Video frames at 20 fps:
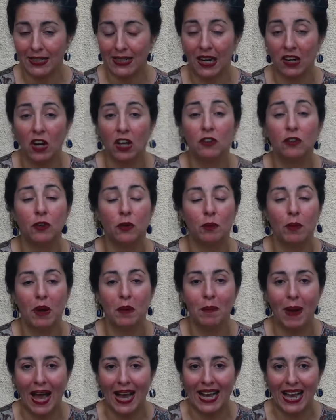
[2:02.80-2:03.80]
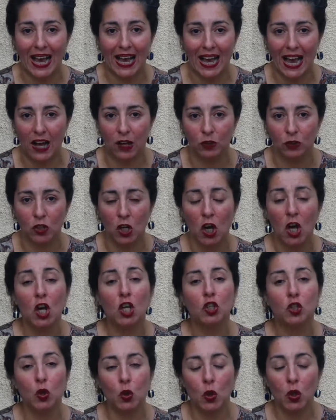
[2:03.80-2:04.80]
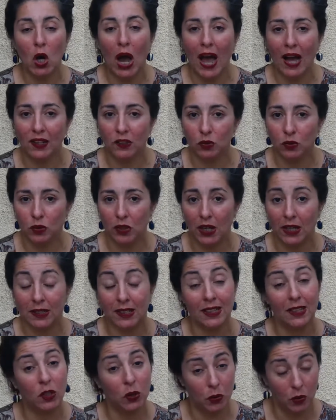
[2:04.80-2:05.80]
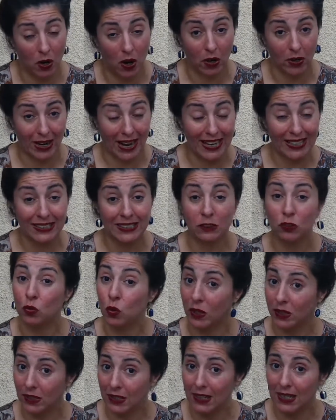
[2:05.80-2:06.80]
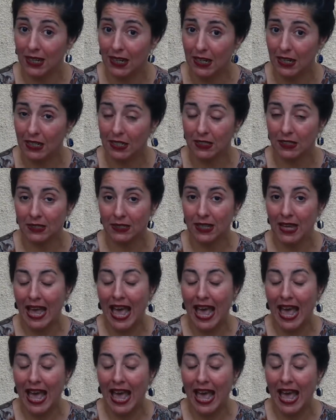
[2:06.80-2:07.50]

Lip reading: direct from my bank account, 200 kronas, 20 years,